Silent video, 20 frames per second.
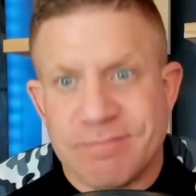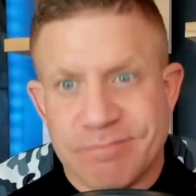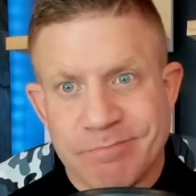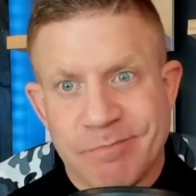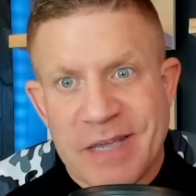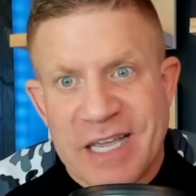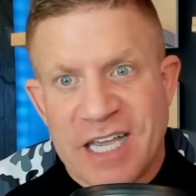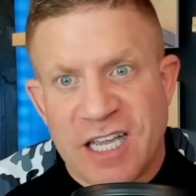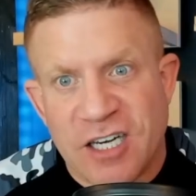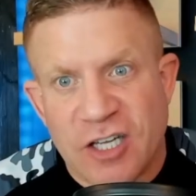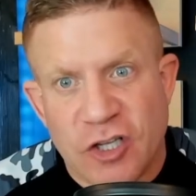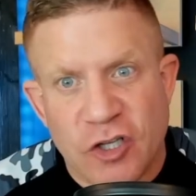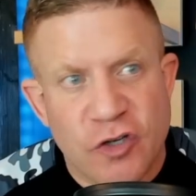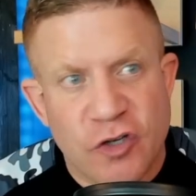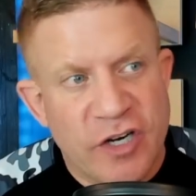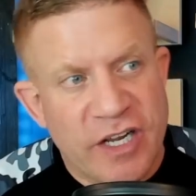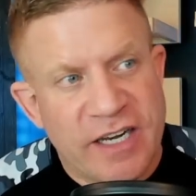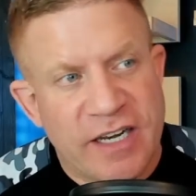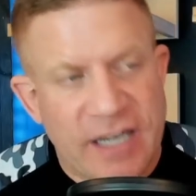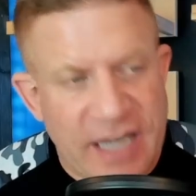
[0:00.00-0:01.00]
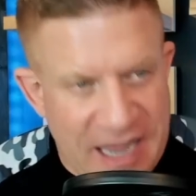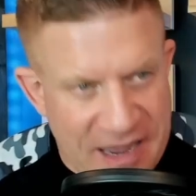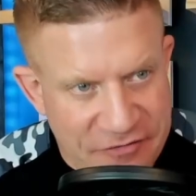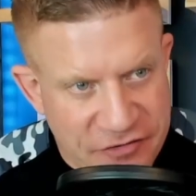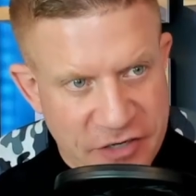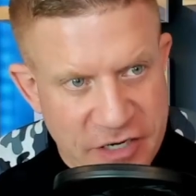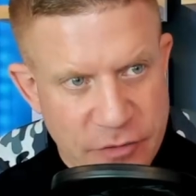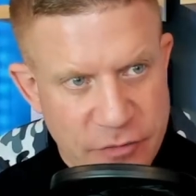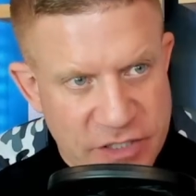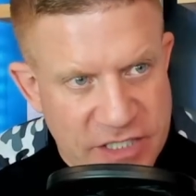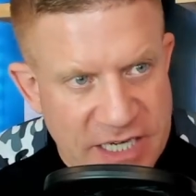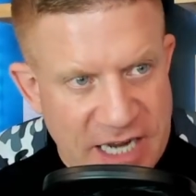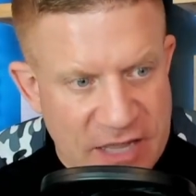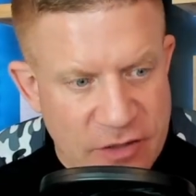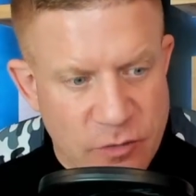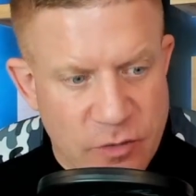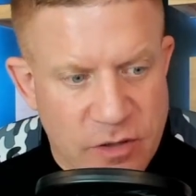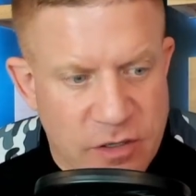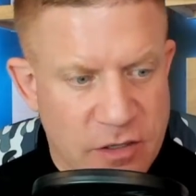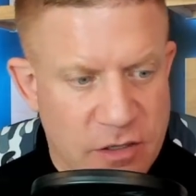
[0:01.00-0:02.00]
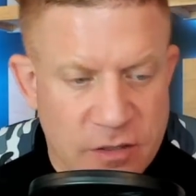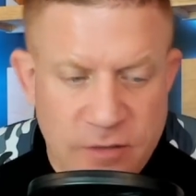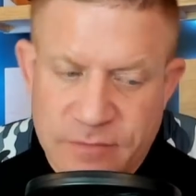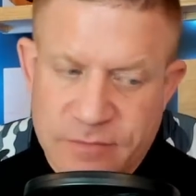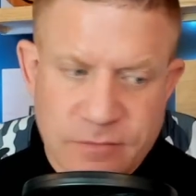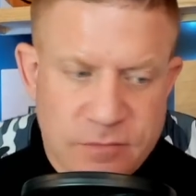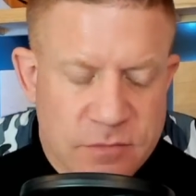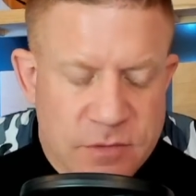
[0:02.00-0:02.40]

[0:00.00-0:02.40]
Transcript: me included, after he was together with her.